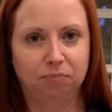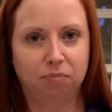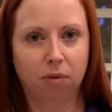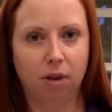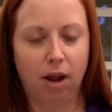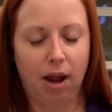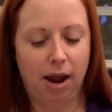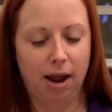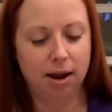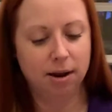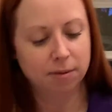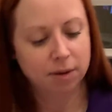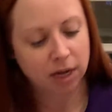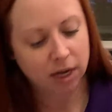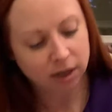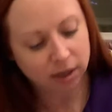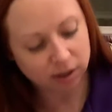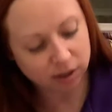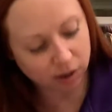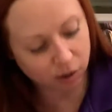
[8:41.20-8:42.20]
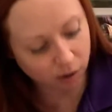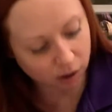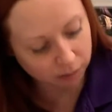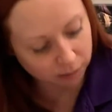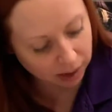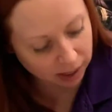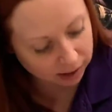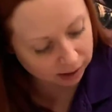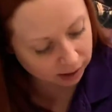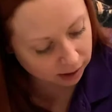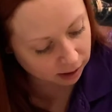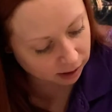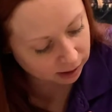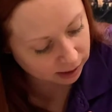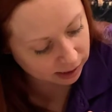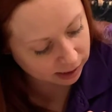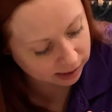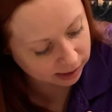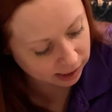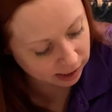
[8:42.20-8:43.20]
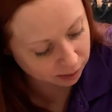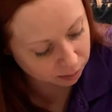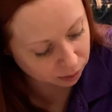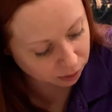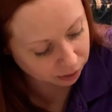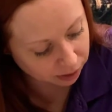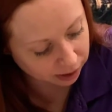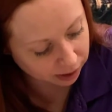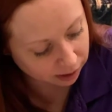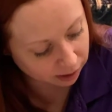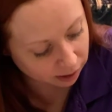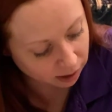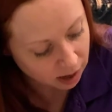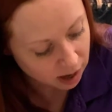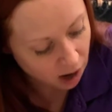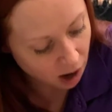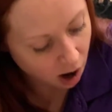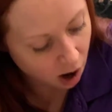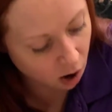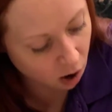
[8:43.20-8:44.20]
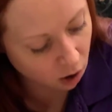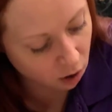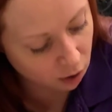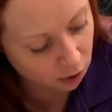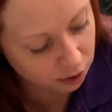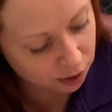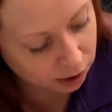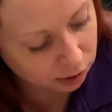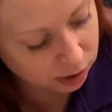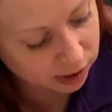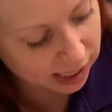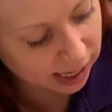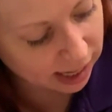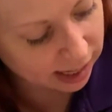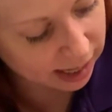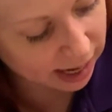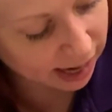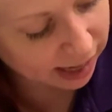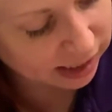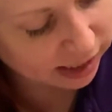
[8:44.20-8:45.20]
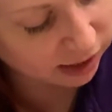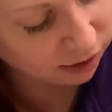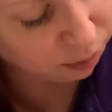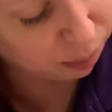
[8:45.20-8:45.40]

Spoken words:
okay? So on my little example here, all those connective